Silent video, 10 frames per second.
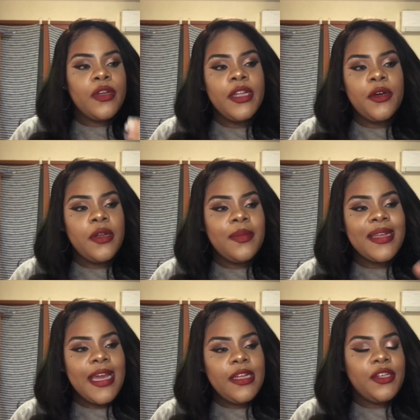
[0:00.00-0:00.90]
really cool. I'm
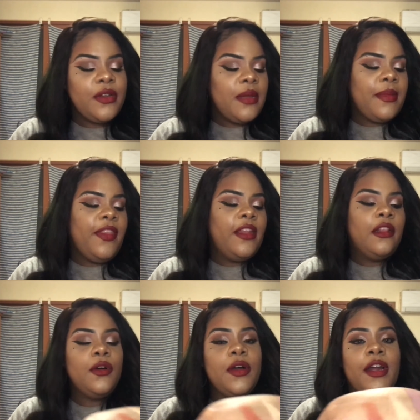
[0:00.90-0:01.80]
like, yeah, it showed up. And
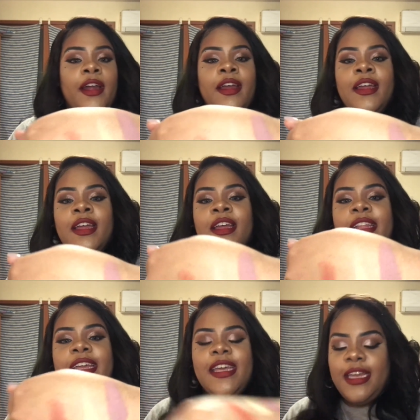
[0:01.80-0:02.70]
then Lure,
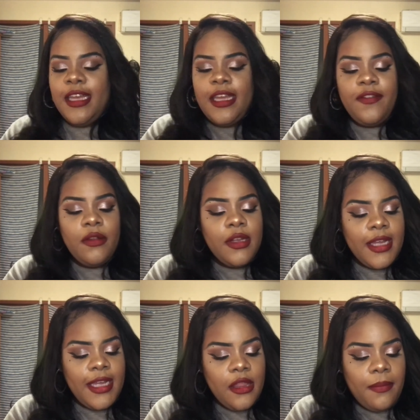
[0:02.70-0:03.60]
like, if you look
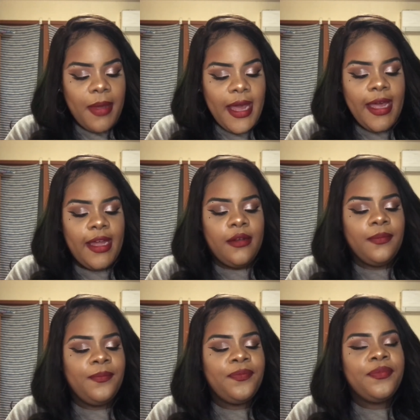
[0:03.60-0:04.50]
in the pan,
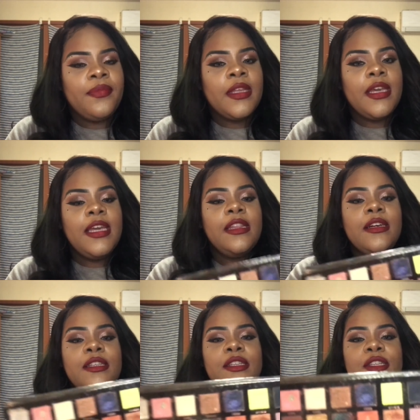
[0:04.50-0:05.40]
it
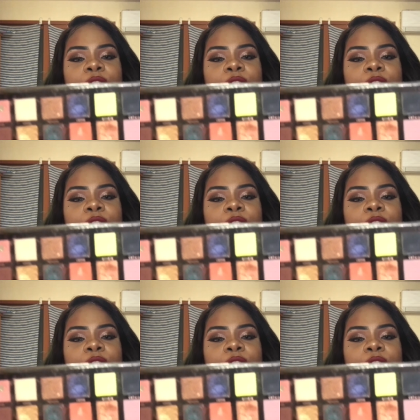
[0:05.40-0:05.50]
looks